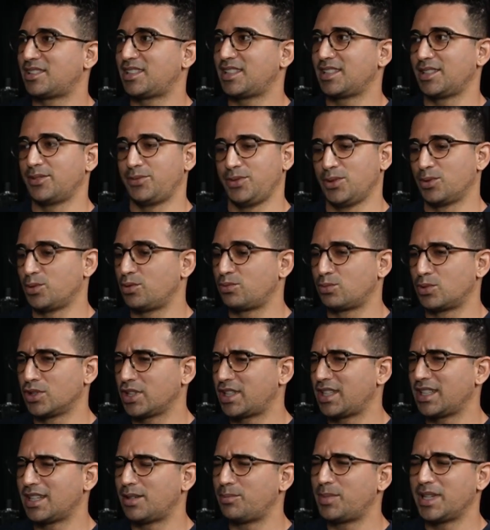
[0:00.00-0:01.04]
like, if you were
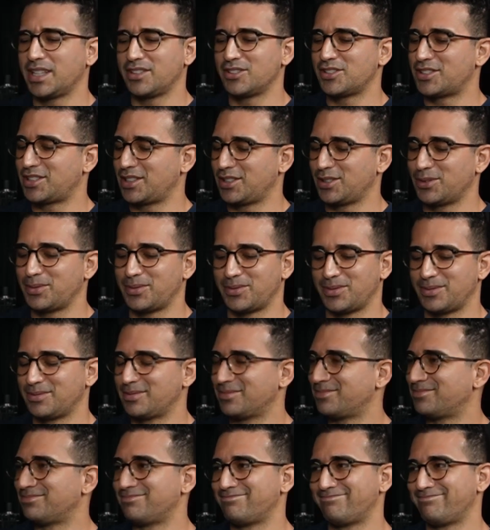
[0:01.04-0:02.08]
working out by yourself,
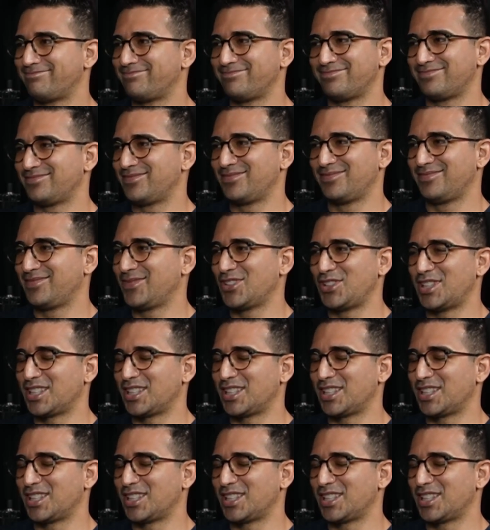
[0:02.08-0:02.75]
you're